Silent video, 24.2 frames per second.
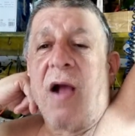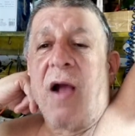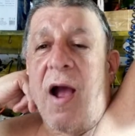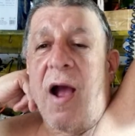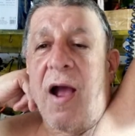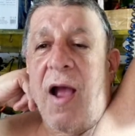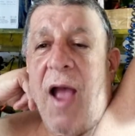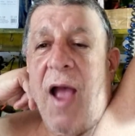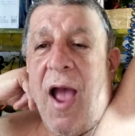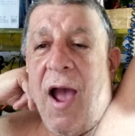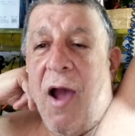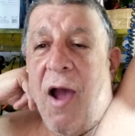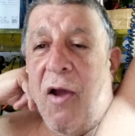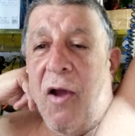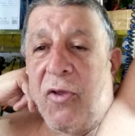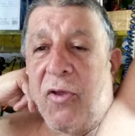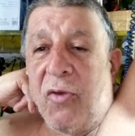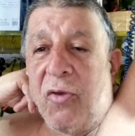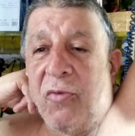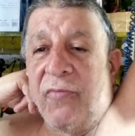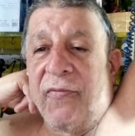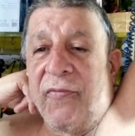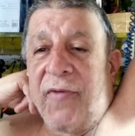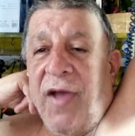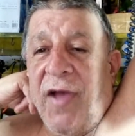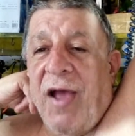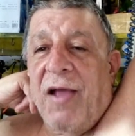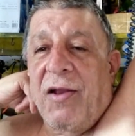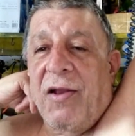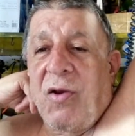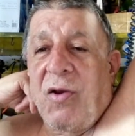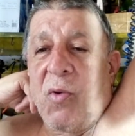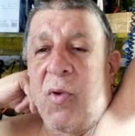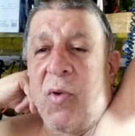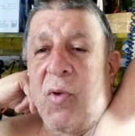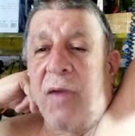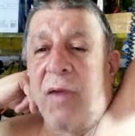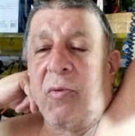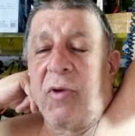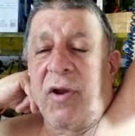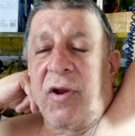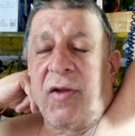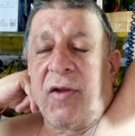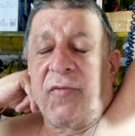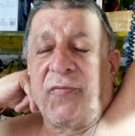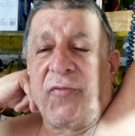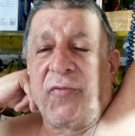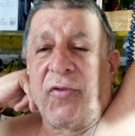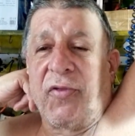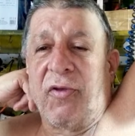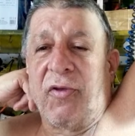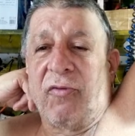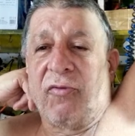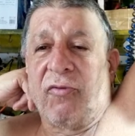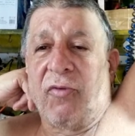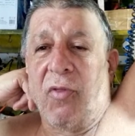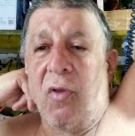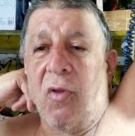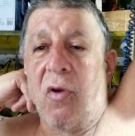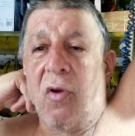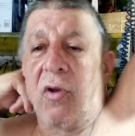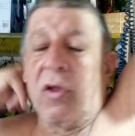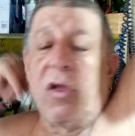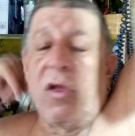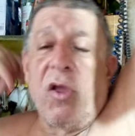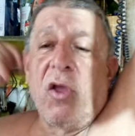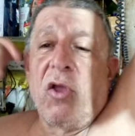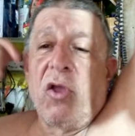how you've gotten away with it for this long,